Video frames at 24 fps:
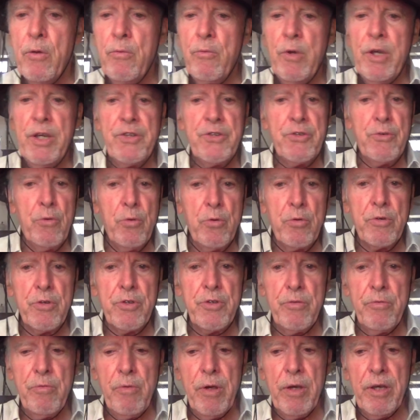Rates ought
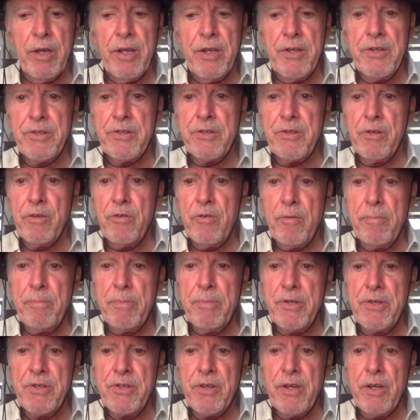to rise to
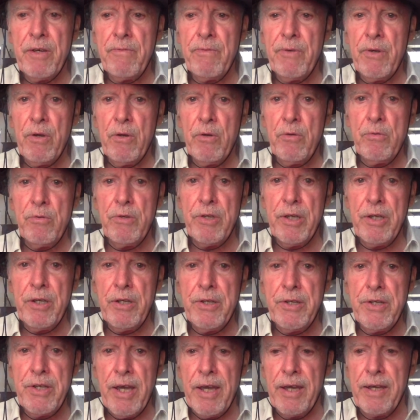compensate for
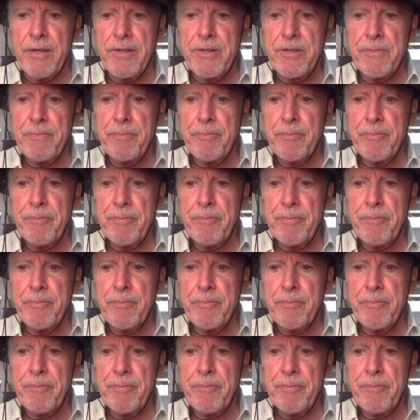holding debt.